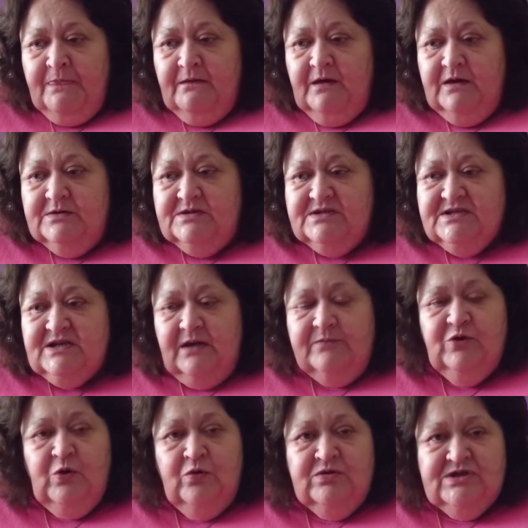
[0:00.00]
And as time
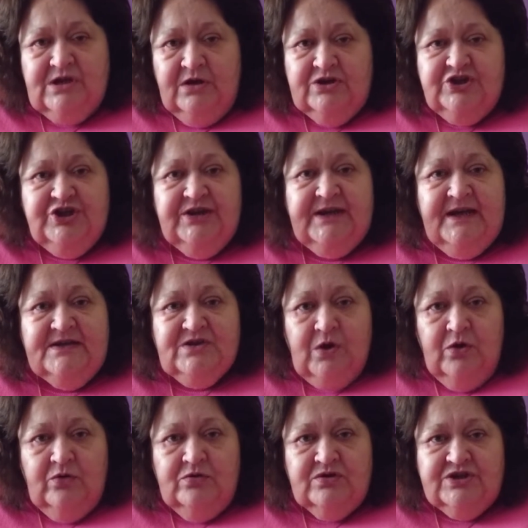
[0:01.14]
goes on, as she gets
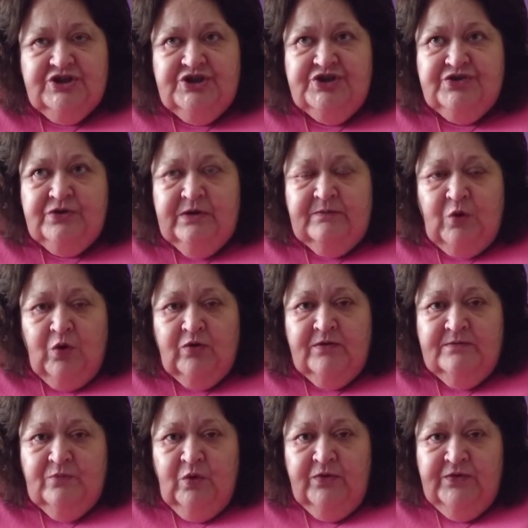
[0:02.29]
older, she's doing more and
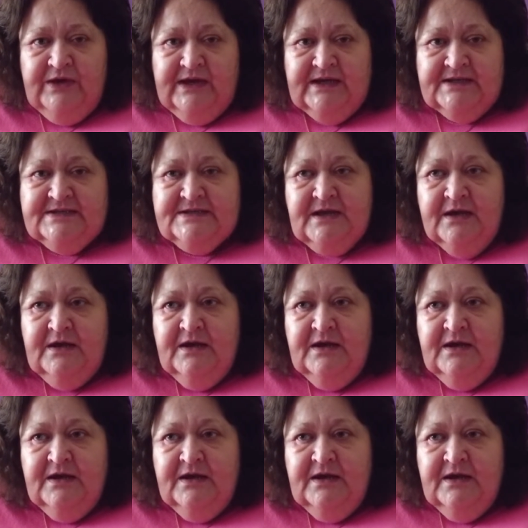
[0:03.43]
more things